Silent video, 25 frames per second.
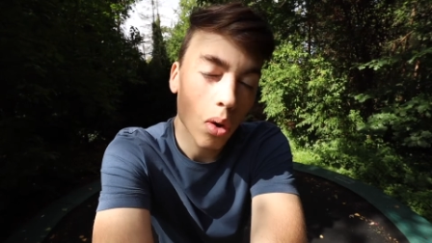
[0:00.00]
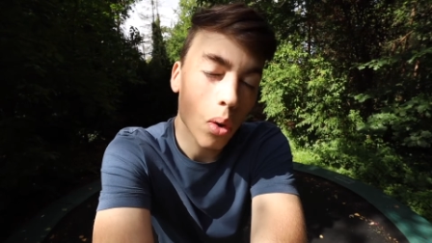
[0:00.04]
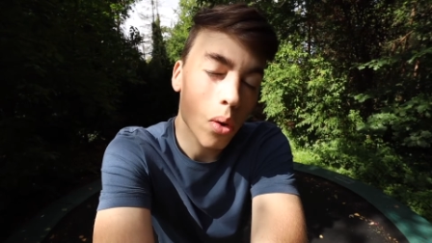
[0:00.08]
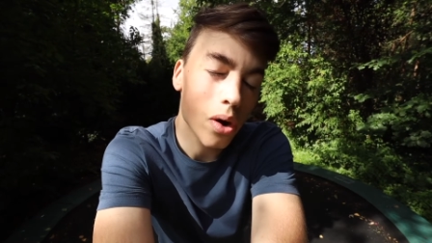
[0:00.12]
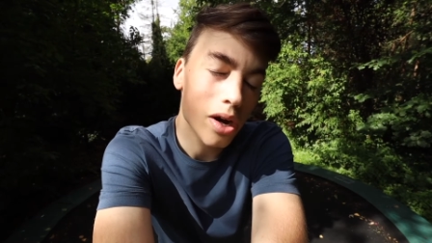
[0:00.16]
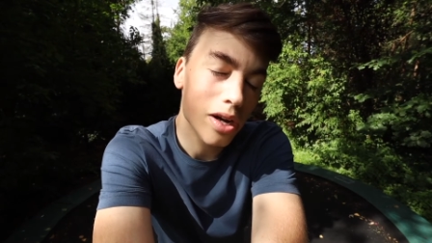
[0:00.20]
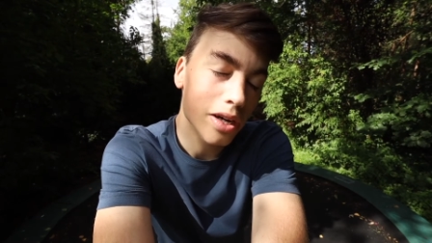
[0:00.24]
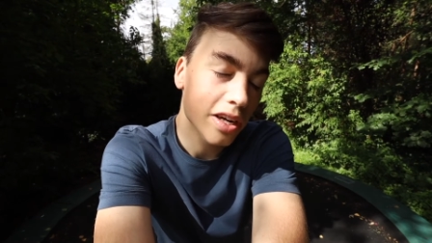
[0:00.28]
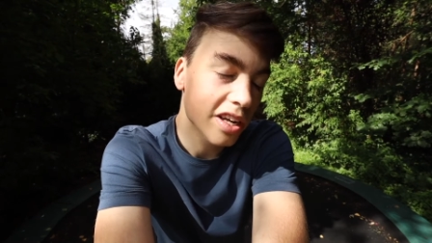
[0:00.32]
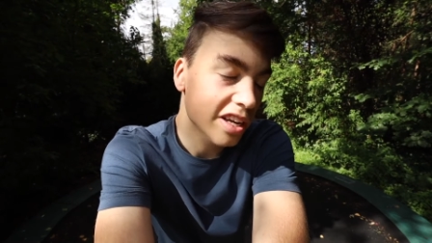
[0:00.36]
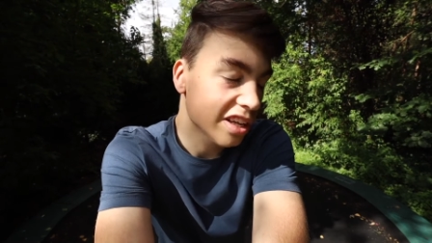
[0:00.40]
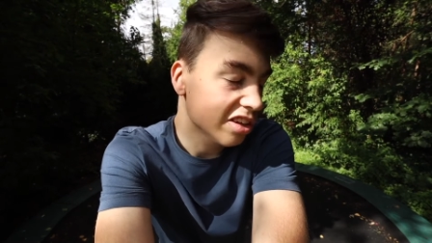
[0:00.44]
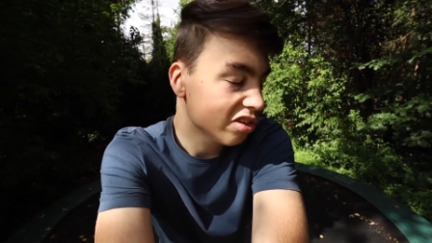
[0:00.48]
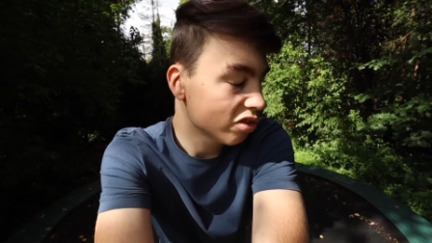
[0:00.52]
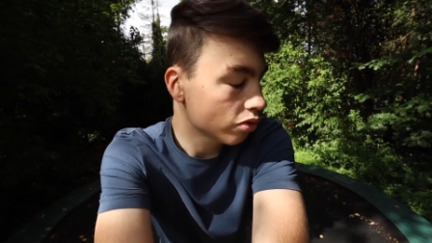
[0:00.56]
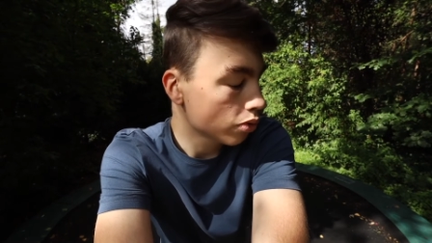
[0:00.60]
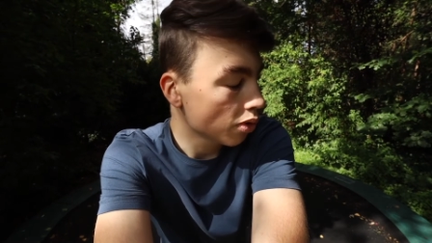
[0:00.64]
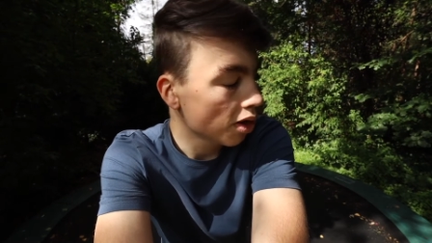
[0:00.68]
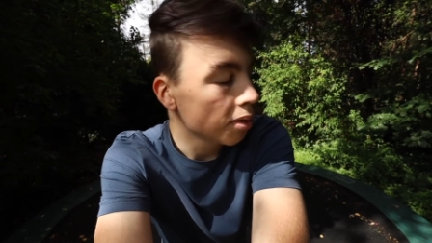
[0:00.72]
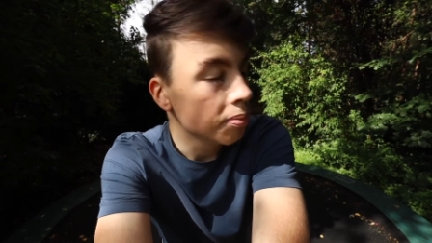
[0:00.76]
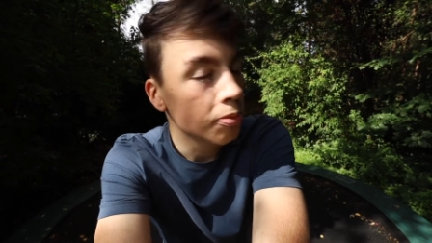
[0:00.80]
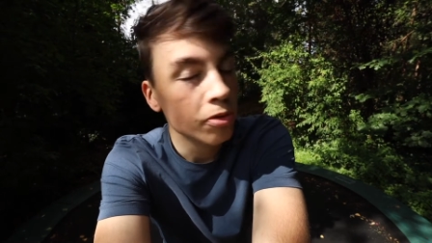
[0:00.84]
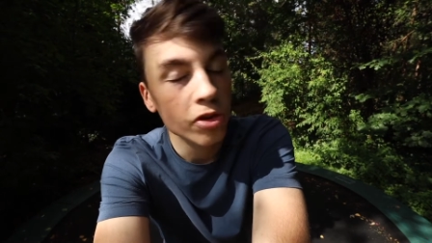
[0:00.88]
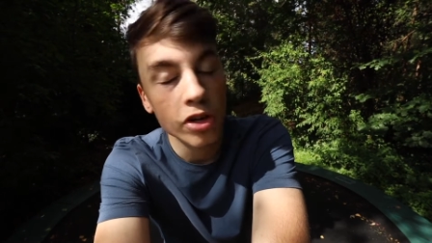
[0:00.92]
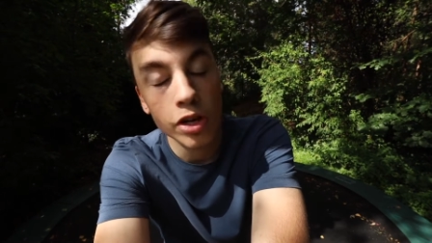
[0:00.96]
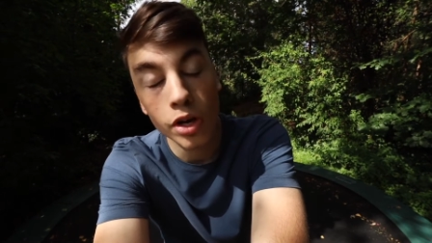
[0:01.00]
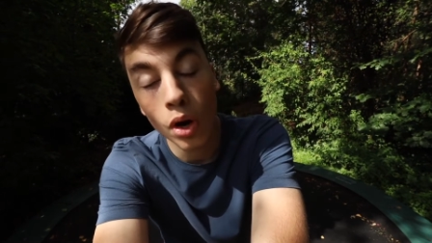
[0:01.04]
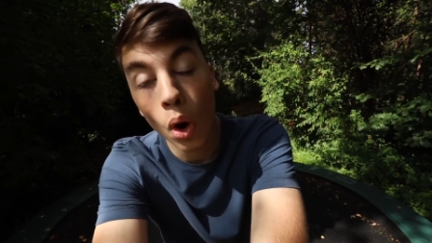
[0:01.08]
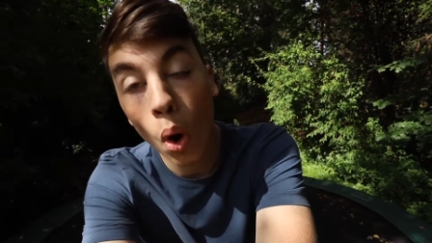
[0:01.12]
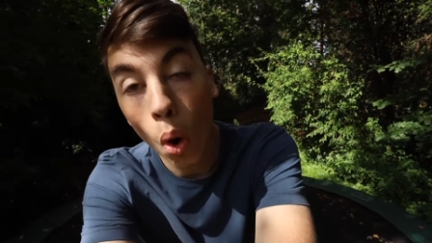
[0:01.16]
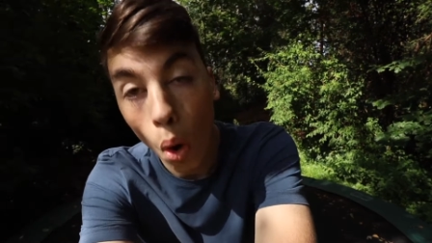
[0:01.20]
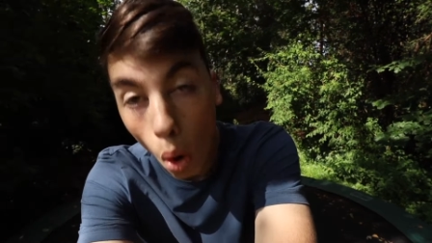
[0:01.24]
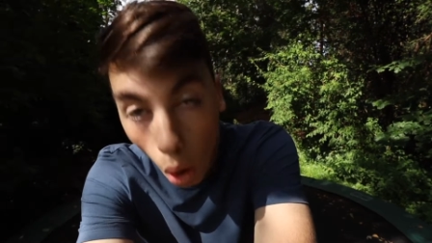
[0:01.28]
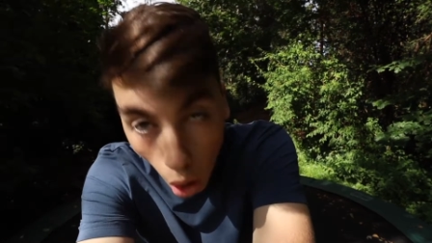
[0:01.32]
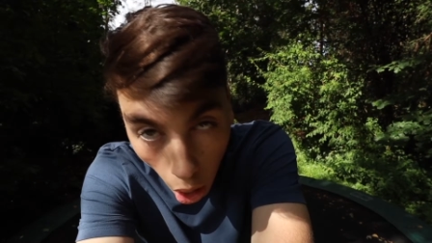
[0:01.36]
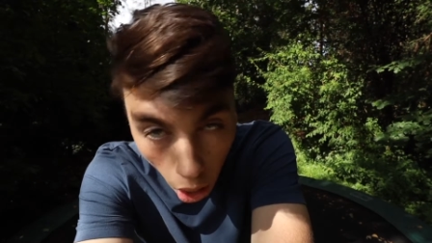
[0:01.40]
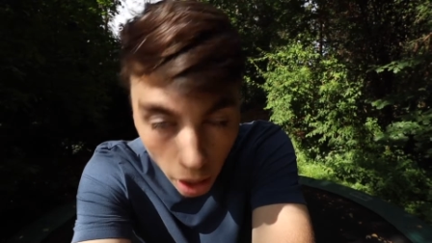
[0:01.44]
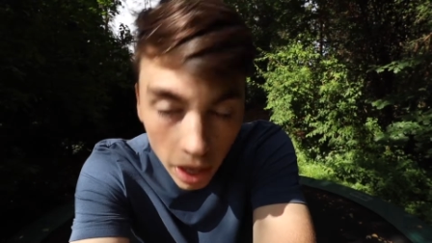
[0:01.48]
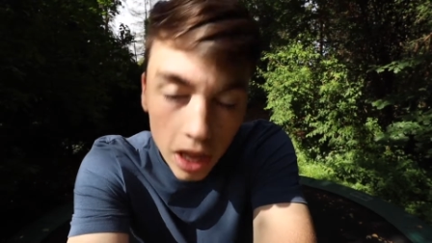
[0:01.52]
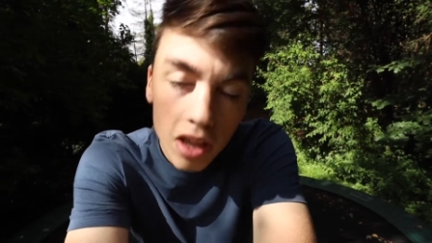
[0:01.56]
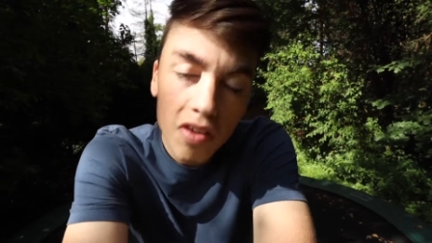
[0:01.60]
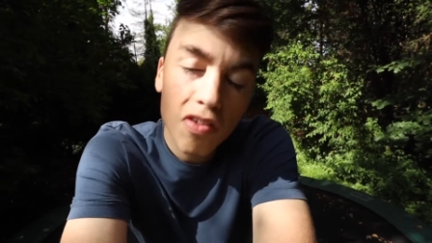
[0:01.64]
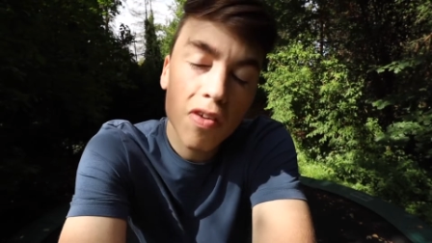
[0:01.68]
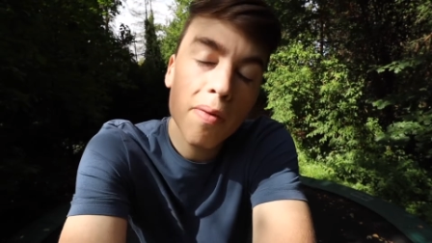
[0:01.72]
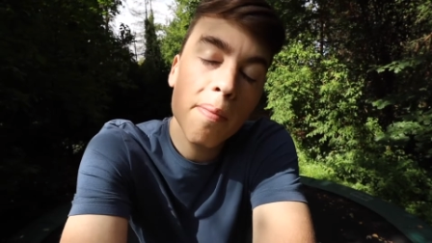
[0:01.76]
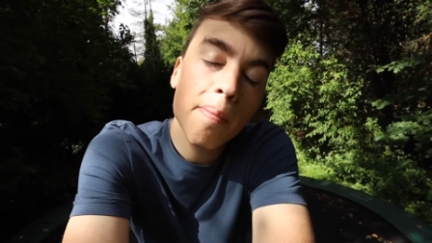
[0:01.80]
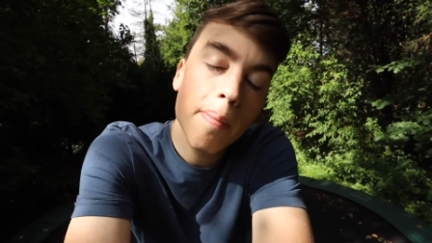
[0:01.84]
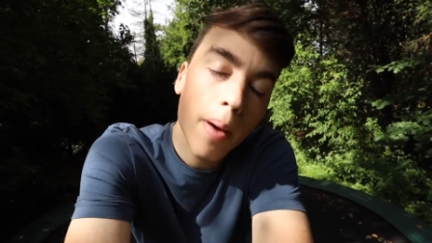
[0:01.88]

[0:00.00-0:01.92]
or in the description, or even